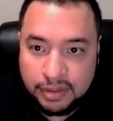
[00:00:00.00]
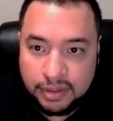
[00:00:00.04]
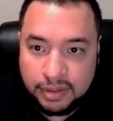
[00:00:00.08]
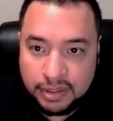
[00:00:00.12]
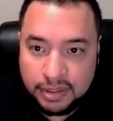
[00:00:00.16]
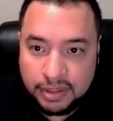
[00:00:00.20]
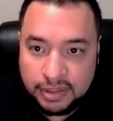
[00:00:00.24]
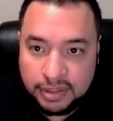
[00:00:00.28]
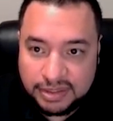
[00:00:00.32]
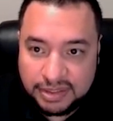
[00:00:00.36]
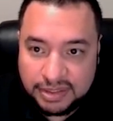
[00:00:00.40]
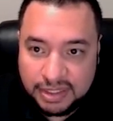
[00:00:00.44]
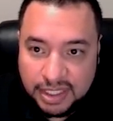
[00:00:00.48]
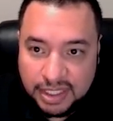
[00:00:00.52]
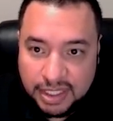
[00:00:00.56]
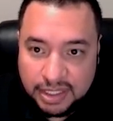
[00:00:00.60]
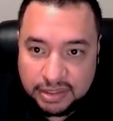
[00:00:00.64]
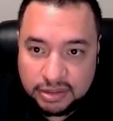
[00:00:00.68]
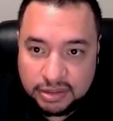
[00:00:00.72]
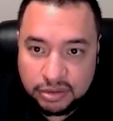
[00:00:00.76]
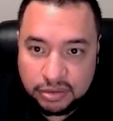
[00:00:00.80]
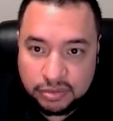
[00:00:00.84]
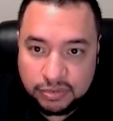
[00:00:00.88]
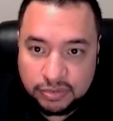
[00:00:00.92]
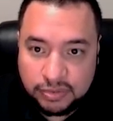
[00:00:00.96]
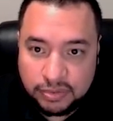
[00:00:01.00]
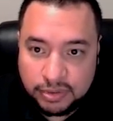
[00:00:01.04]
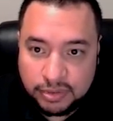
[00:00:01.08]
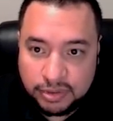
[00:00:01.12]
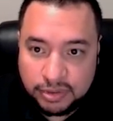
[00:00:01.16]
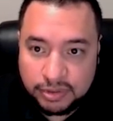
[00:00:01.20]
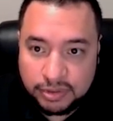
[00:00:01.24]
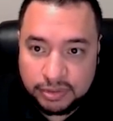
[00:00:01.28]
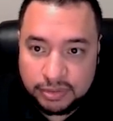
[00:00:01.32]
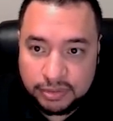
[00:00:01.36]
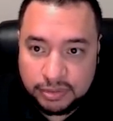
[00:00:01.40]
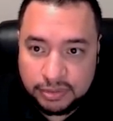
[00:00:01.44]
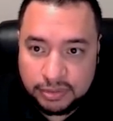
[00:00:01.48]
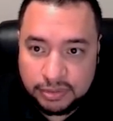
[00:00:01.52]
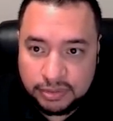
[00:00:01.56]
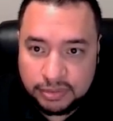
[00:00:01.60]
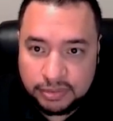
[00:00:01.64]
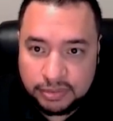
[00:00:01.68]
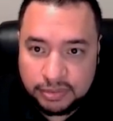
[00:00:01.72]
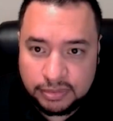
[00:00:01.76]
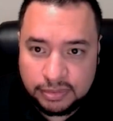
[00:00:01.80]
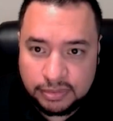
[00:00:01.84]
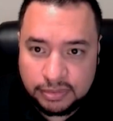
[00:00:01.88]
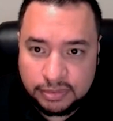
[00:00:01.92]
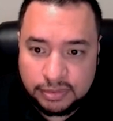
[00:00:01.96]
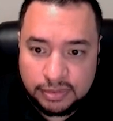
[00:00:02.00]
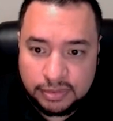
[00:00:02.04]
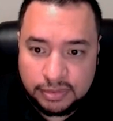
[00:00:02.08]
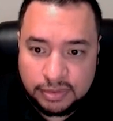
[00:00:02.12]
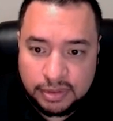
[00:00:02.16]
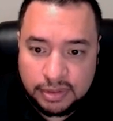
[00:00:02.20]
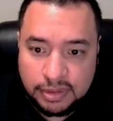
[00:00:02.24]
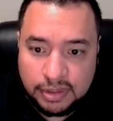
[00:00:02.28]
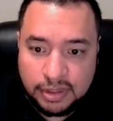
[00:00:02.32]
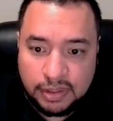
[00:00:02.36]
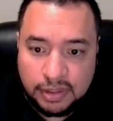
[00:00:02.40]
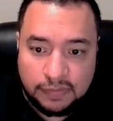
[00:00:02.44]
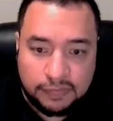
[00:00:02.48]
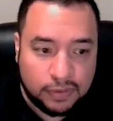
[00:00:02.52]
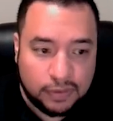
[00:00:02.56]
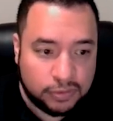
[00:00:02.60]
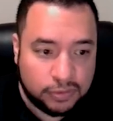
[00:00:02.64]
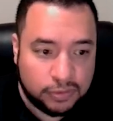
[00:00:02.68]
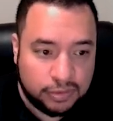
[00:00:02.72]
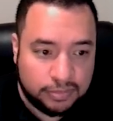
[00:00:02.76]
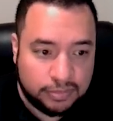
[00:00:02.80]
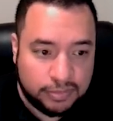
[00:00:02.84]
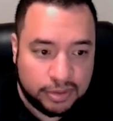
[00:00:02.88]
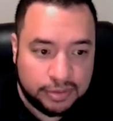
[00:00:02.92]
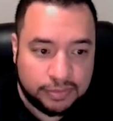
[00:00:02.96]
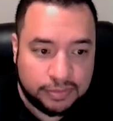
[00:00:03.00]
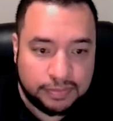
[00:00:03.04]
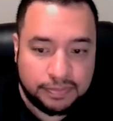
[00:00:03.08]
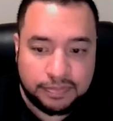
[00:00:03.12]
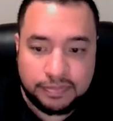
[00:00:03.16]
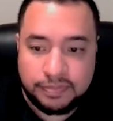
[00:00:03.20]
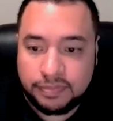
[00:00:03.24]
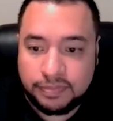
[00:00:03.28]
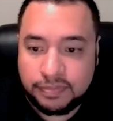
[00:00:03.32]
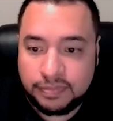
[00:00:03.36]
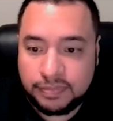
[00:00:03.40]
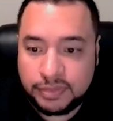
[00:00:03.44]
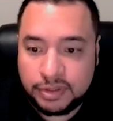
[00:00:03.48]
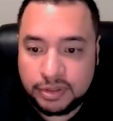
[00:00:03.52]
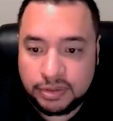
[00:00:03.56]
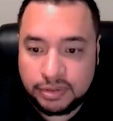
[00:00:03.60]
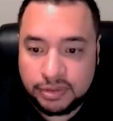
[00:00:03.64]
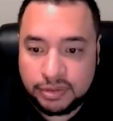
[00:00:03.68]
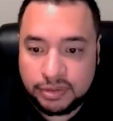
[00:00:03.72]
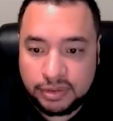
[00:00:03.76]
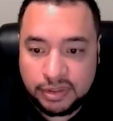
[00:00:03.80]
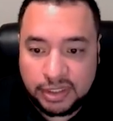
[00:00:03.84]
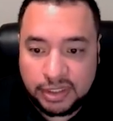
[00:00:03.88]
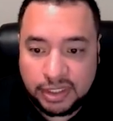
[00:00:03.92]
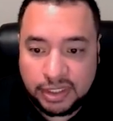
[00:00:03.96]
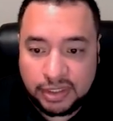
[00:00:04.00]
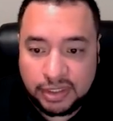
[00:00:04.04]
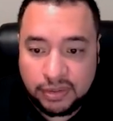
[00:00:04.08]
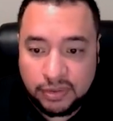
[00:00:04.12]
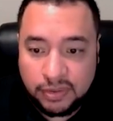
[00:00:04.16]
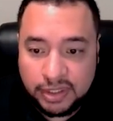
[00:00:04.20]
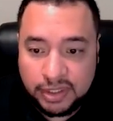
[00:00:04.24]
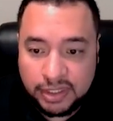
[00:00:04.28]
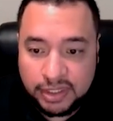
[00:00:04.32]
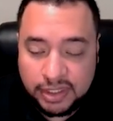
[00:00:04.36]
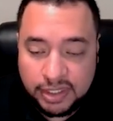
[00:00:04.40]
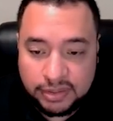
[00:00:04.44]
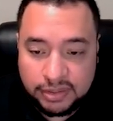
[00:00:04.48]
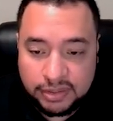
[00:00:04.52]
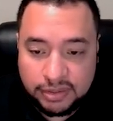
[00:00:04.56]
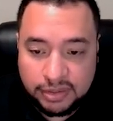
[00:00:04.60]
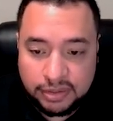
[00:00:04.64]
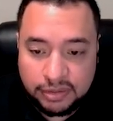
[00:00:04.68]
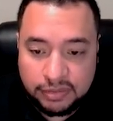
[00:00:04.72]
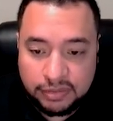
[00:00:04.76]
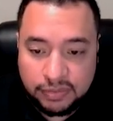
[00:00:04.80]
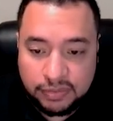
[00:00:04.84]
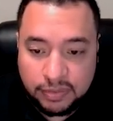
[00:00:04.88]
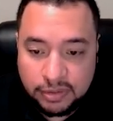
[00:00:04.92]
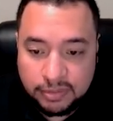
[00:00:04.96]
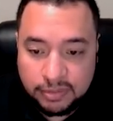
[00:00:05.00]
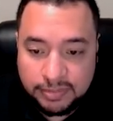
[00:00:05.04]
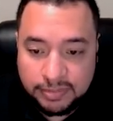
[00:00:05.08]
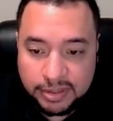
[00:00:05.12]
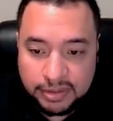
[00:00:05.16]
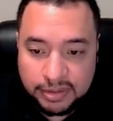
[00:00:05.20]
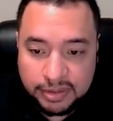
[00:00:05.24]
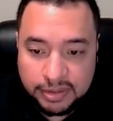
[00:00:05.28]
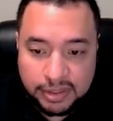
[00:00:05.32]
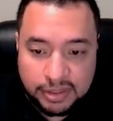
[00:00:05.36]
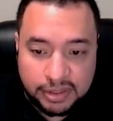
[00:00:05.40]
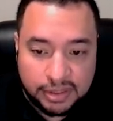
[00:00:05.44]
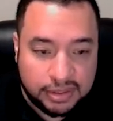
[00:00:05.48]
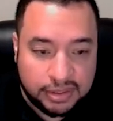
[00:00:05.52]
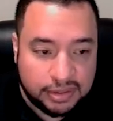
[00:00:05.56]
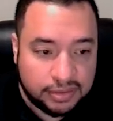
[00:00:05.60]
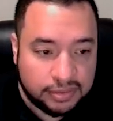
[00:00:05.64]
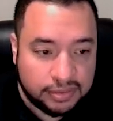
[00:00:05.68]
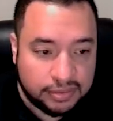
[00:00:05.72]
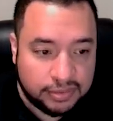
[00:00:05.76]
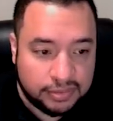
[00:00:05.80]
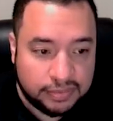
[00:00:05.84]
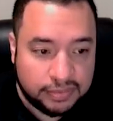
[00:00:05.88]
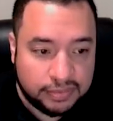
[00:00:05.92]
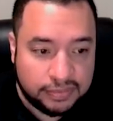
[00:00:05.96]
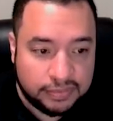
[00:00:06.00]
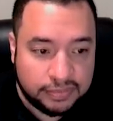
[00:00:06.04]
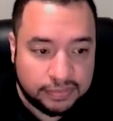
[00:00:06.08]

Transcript: Then it's going to ask you for a phone number. So you're going to go ahead and enter your phone number and get a code.